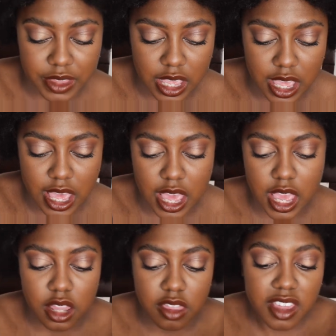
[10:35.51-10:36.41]

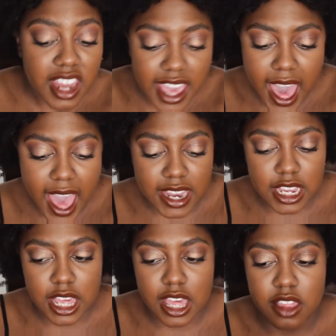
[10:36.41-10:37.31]
And then I
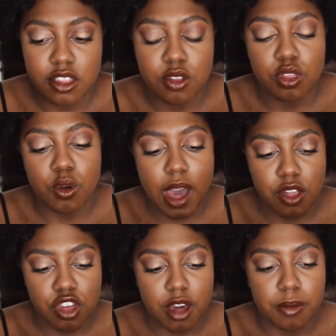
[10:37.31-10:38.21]
added in the
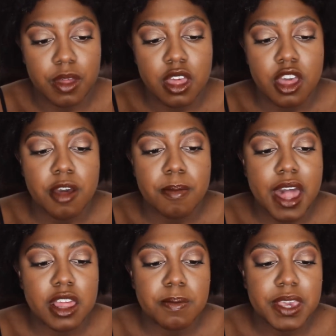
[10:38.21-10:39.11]
Wow Child
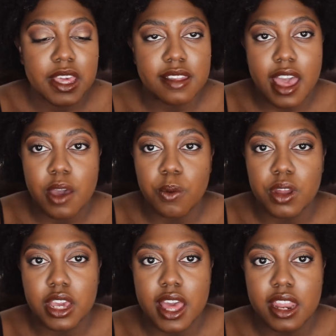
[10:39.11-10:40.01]
palette because I
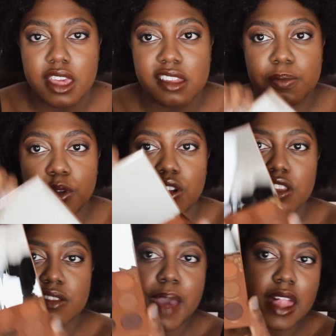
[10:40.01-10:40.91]
want to kind of explore
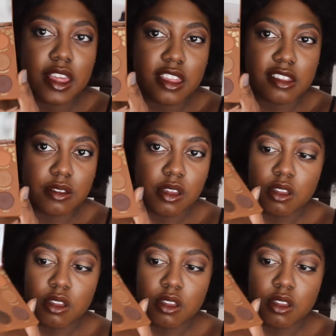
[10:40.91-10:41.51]
this palette.